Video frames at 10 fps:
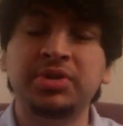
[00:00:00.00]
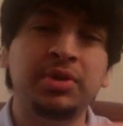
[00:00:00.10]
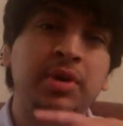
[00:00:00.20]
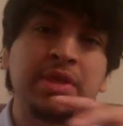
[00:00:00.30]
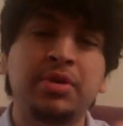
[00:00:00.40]

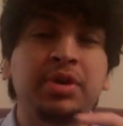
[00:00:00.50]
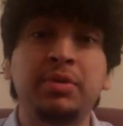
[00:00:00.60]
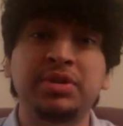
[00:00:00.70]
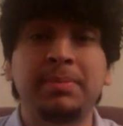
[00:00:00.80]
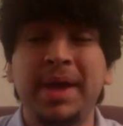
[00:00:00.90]
so I thought he
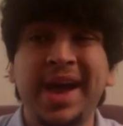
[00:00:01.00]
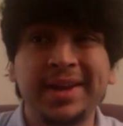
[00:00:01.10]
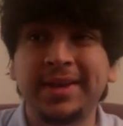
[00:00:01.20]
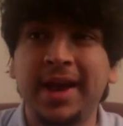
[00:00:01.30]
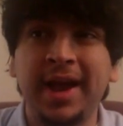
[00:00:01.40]
was a
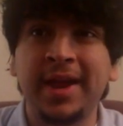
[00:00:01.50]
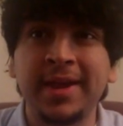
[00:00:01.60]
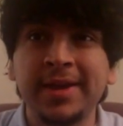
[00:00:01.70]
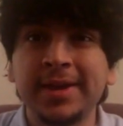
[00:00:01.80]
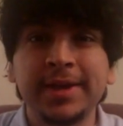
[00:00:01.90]
bad guy.